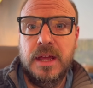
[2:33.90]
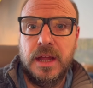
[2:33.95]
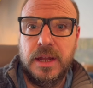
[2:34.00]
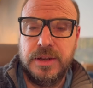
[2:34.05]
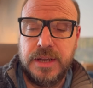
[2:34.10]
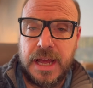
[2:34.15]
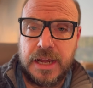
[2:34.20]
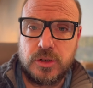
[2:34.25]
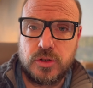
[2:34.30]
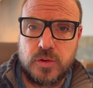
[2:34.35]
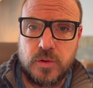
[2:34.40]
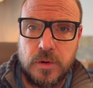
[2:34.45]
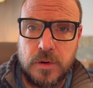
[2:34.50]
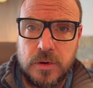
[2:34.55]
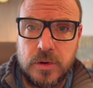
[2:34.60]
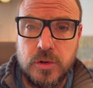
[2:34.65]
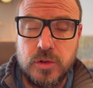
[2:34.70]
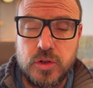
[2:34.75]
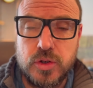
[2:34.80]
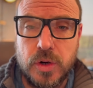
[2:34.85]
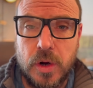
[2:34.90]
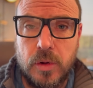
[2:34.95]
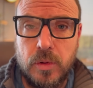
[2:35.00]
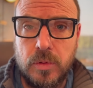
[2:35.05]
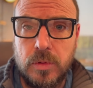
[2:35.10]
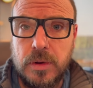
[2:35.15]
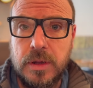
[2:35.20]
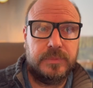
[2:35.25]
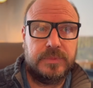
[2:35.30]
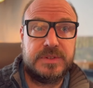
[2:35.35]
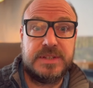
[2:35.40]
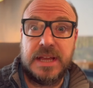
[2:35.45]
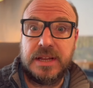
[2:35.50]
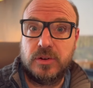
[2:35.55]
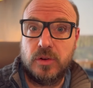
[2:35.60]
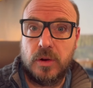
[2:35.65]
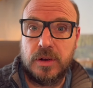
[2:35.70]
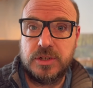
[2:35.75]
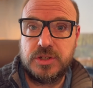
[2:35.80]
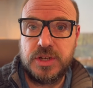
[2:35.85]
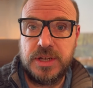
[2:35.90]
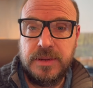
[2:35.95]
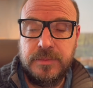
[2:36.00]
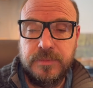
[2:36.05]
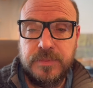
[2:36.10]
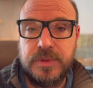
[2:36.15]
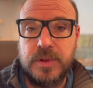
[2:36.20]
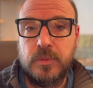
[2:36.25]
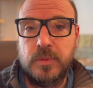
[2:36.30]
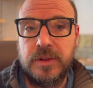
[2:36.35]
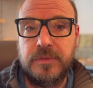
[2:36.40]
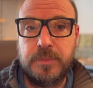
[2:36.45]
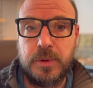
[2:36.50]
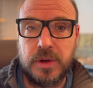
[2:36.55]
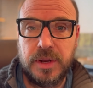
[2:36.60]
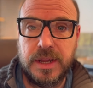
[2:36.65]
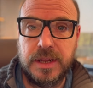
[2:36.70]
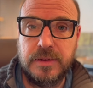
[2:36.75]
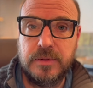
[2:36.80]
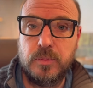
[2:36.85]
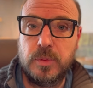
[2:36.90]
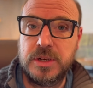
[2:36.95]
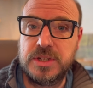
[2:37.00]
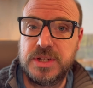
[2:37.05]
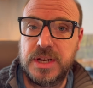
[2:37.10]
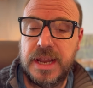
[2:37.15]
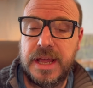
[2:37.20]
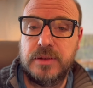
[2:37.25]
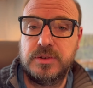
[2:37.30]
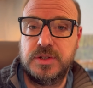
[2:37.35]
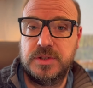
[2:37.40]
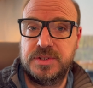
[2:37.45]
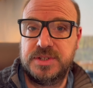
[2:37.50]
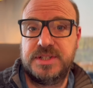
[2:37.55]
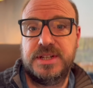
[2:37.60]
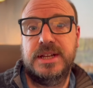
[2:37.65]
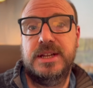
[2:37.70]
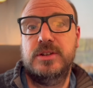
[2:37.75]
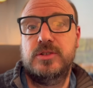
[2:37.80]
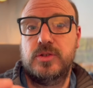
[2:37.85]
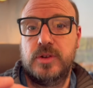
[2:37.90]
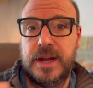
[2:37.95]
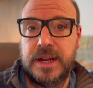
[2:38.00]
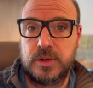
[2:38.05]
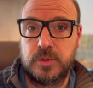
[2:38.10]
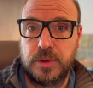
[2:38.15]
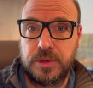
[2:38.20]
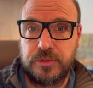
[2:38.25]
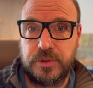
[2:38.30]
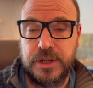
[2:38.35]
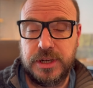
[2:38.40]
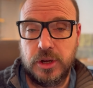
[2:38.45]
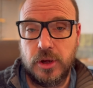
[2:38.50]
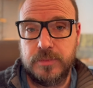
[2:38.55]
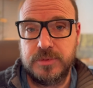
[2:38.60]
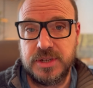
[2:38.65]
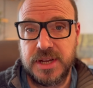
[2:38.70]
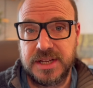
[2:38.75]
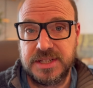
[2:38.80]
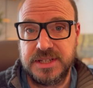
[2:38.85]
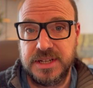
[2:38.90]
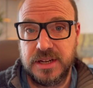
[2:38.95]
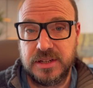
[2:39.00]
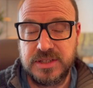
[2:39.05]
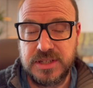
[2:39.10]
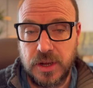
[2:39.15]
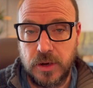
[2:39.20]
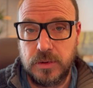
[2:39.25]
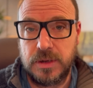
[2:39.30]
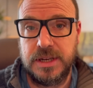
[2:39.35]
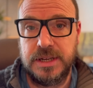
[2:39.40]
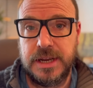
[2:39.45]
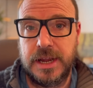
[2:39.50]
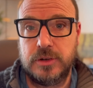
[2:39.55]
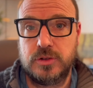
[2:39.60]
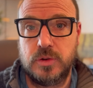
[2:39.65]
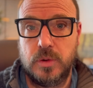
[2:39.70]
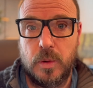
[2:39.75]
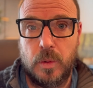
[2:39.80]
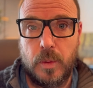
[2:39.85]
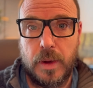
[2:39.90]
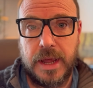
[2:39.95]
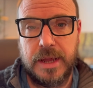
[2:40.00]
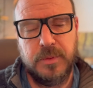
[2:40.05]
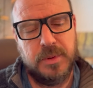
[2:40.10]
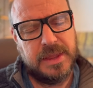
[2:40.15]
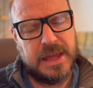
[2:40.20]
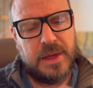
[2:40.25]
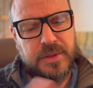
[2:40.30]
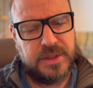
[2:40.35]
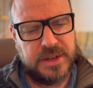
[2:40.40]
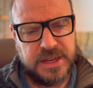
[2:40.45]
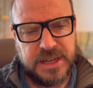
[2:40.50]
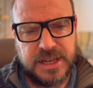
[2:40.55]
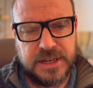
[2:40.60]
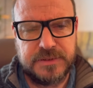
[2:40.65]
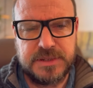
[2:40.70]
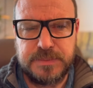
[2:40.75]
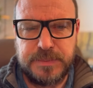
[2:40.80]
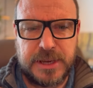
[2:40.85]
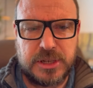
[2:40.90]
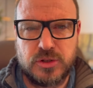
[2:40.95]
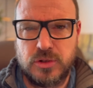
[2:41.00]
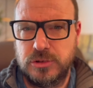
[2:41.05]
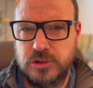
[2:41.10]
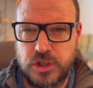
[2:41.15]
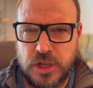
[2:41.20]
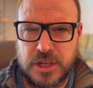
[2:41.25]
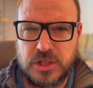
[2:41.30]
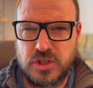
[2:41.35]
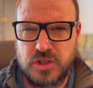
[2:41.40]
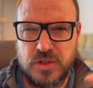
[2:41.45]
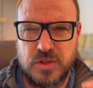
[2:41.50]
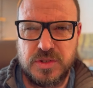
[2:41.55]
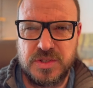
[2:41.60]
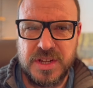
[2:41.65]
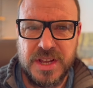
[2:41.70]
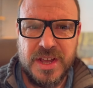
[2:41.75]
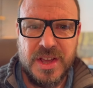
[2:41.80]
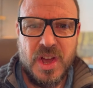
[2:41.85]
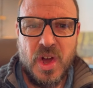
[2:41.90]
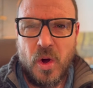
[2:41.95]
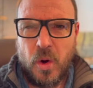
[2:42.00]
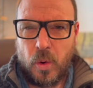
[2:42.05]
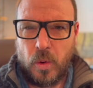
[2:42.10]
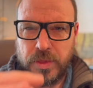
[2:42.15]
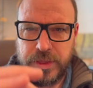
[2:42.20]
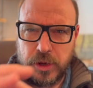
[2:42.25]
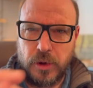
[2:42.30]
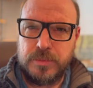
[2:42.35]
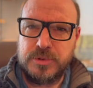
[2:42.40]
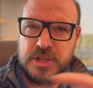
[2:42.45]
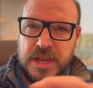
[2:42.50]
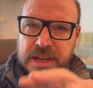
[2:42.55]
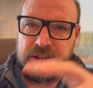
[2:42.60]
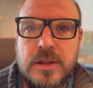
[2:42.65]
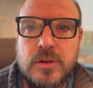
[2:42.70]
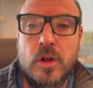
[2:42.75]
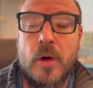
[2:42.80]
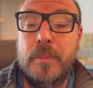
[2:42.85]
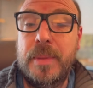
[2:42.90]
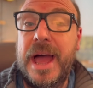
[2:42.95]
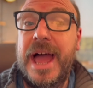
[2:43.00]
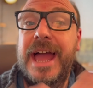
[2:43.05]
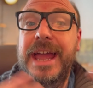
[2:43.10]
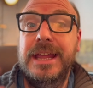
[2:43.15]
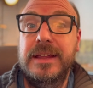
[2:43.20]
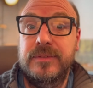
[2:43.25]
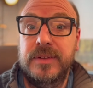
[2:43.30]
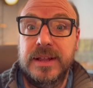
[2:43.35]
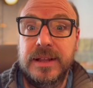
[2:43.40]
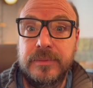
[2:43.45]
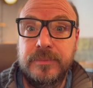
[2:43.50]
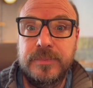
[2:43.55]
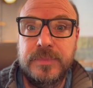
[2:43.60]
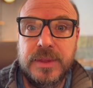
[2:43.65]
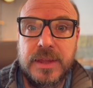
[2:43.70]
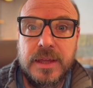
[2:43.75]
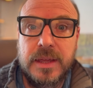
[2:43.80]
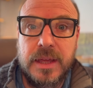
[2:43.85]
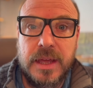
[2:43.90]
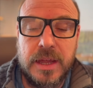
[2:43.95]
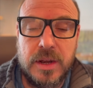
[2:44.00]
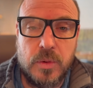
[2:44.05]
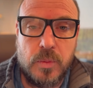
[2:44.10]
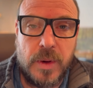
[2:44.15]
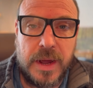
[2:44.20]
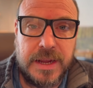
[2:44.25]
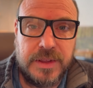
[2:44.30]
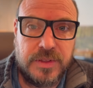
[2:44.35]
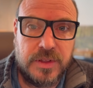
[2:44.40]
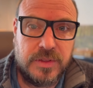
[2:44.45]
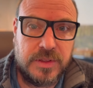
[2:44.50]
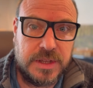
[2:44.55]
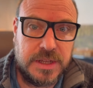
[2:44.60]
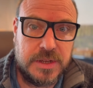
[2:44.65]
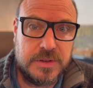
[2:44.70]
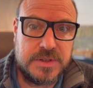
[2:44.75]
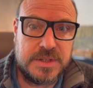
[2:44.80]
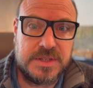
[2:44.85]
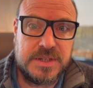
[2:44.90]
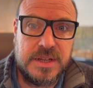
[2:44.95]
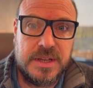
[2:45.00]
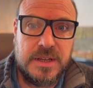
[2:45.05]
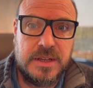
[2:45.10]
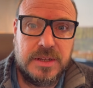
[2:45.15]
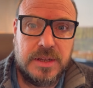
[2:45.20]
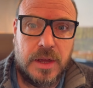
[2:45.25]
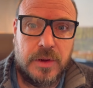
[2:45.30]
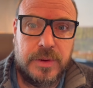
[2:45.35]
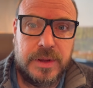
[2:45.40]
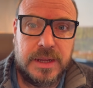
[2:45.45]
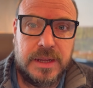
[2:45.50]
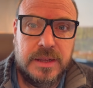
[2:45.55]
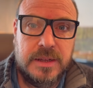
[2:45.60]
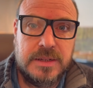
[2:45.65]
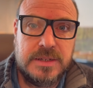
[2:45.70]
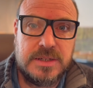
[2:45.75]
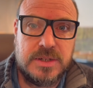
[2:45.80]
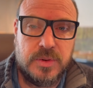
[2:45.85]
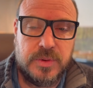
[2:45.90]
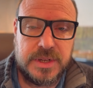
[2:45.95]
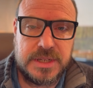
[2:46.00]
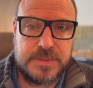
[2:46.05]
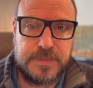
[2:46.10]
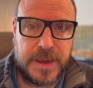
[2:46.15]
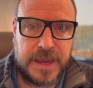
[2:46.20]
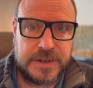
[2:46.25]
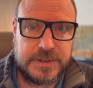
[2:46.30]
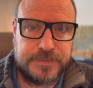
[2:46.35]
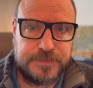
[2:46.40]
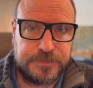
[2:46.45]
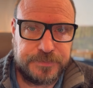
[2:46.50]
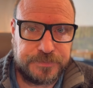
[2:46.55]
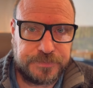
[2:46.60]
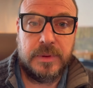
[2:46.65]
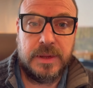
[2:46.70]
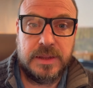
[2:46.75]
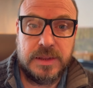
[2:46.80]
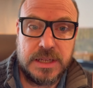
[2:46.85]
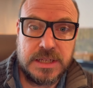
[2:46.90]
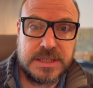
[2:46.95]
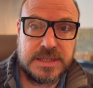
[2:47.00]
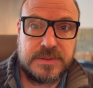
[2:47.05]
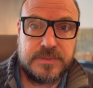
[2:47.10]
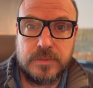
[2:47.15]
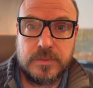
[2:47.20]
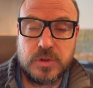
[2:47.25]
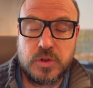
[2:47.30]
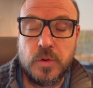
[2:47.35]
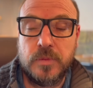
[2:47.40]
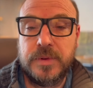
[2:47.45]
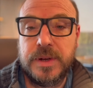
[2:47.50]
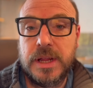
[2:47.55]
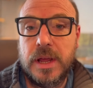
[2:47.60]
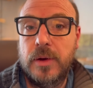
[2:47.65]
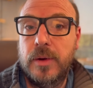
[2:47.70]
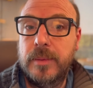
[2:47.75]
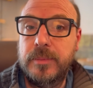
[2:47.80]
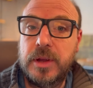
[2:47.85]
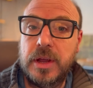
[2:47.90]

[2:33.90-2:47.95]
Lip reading: natural control technology that we've put in, which allows users to interact with 3D objects in a totally natural way without the need of special gestures or the objects not behaving in a way that the user's going to expect. In this short video, I'm